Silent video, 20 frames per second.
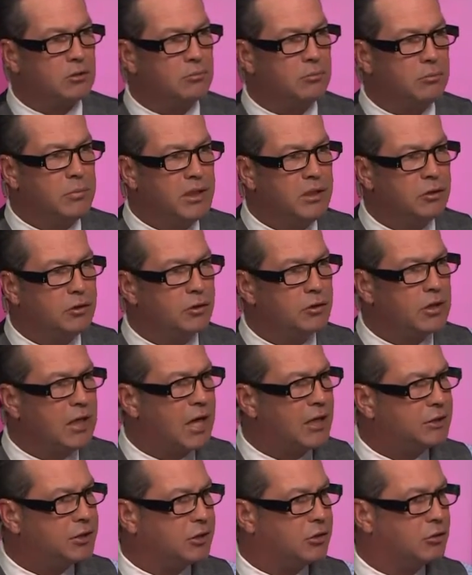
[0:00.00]

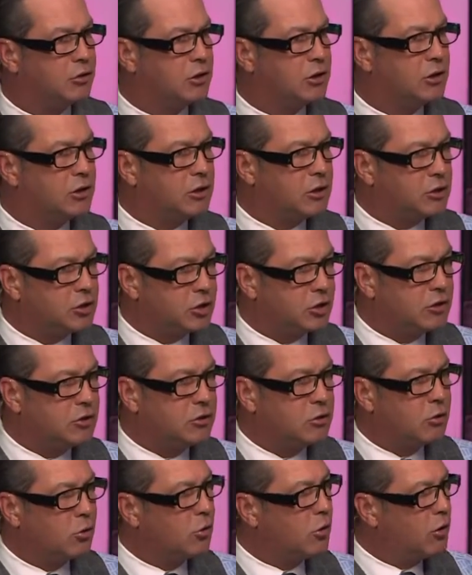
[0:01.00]
meteorological
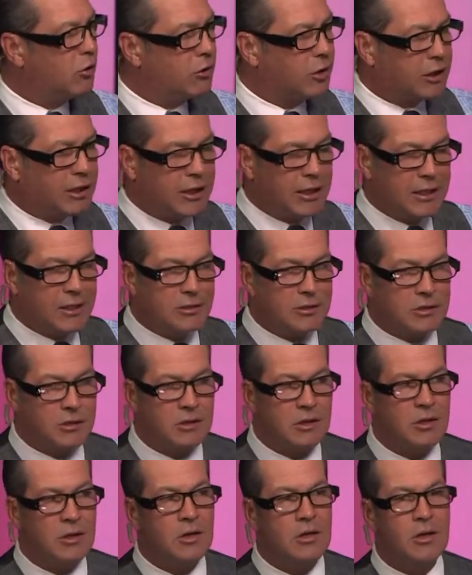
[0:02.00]
conditions or
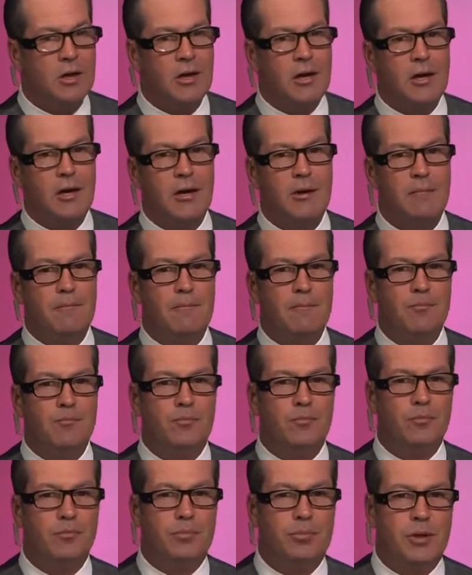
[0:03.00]
hurricanes, um,
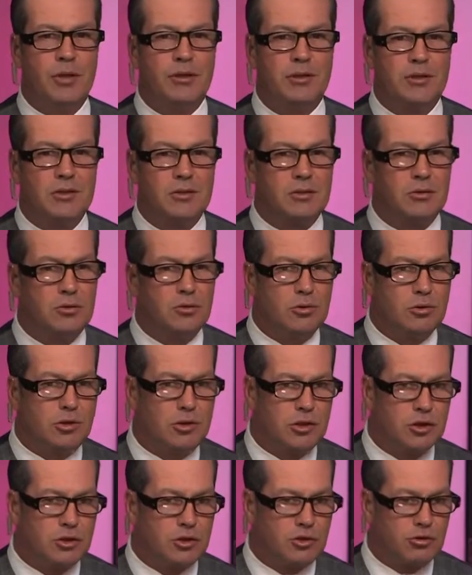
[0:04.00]
but this news
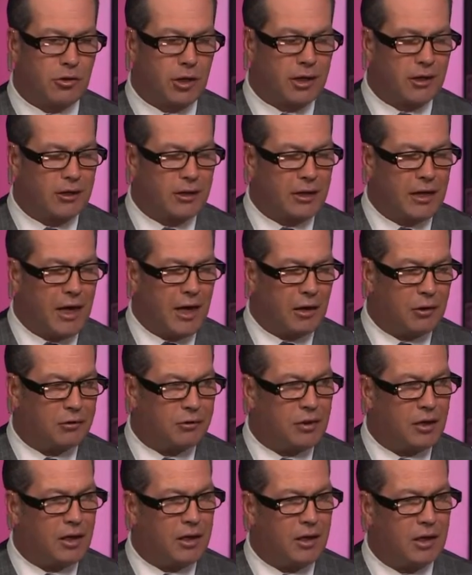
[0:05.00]
just trickling
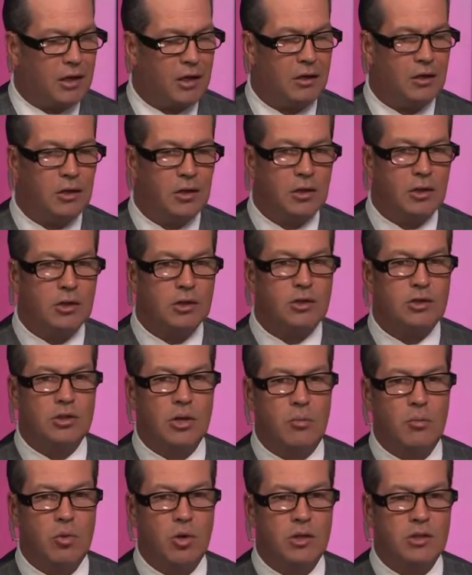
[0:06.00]
out that uh,
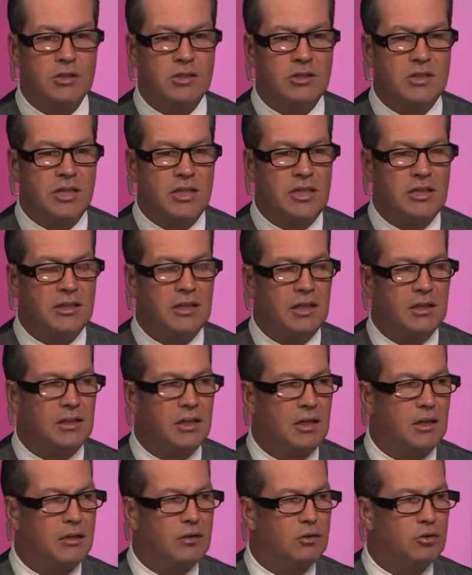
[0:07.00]
someone is saying that
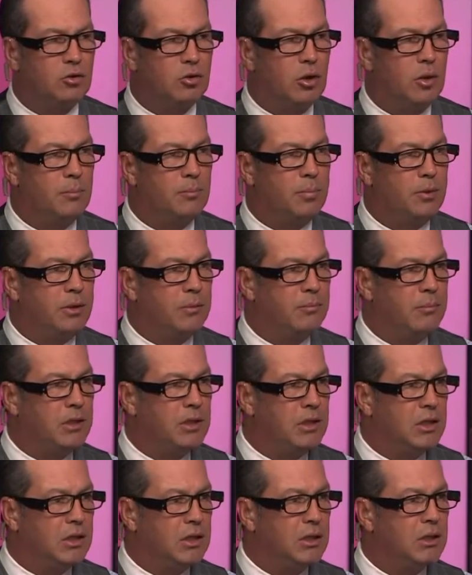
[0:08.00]
Donald Trump in a
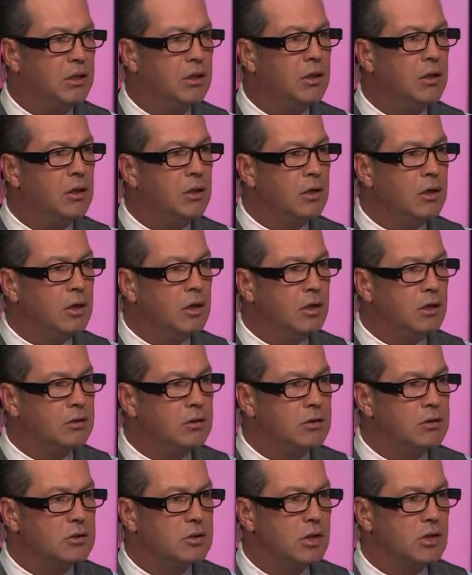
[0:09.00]
meeting uh,
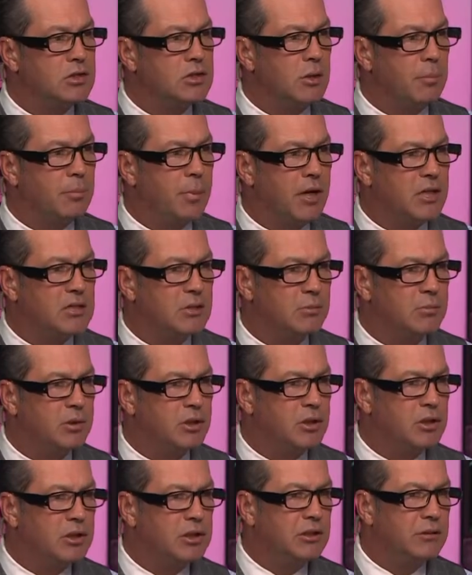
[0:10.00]
discussed the
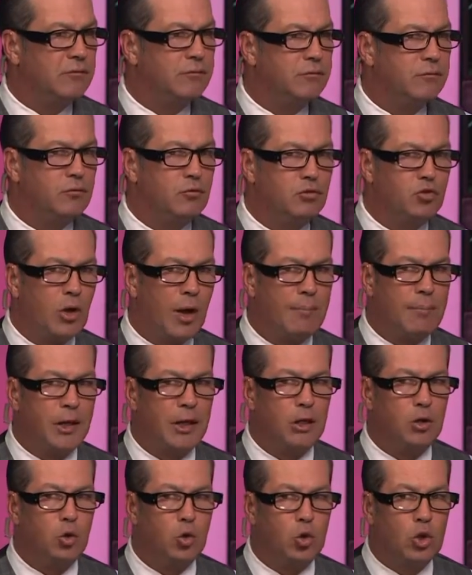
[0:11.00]
possibility of
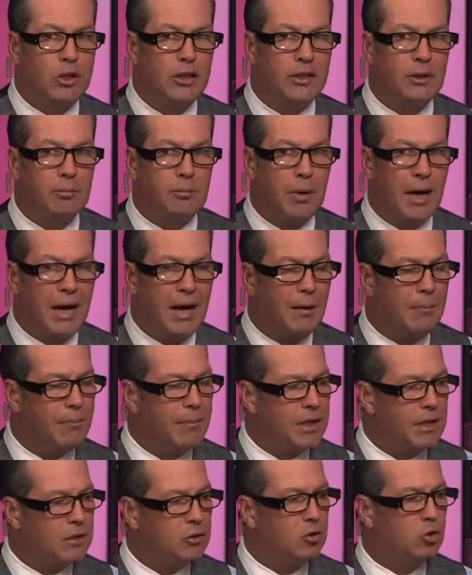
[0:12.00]
dropping a nuclear
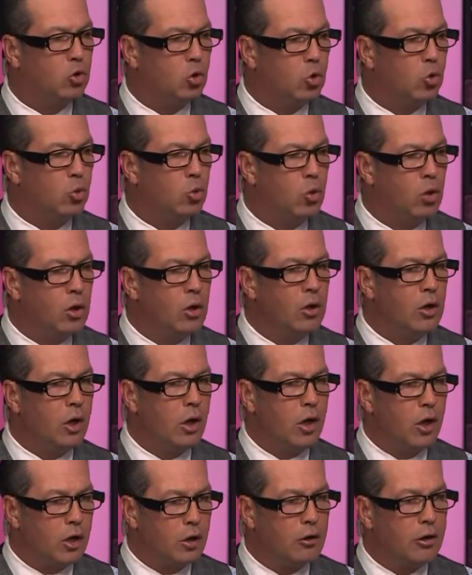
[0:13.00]
bomb into
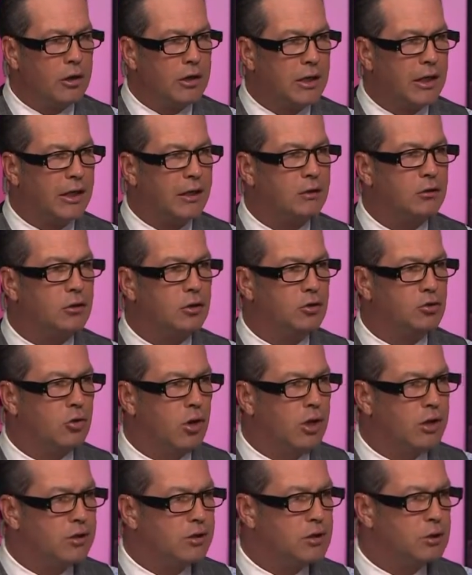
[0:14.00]
a hurricane to
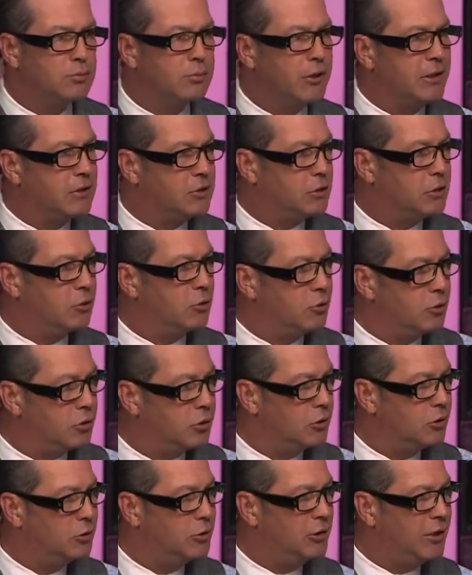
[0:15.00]
try to displace it
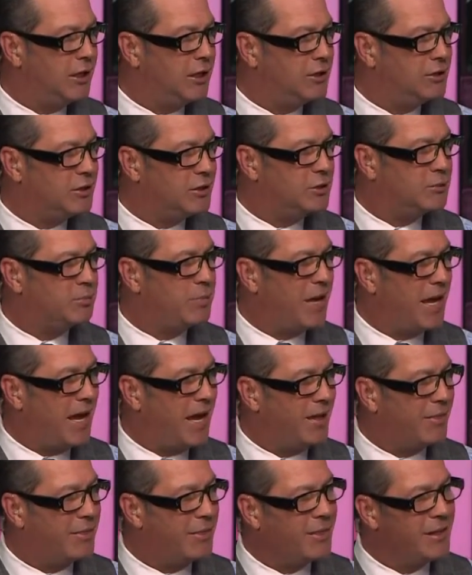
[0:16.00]
or change its
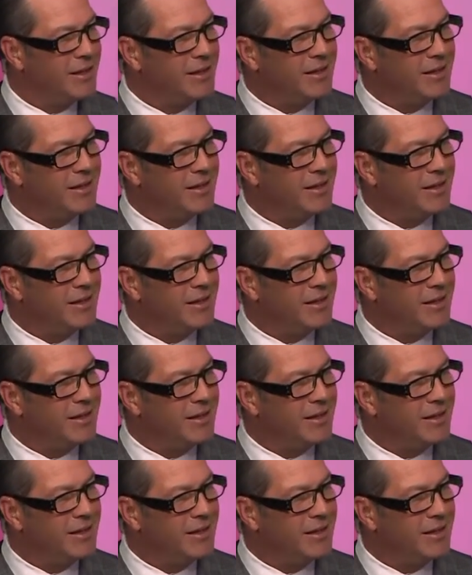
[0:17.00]
path.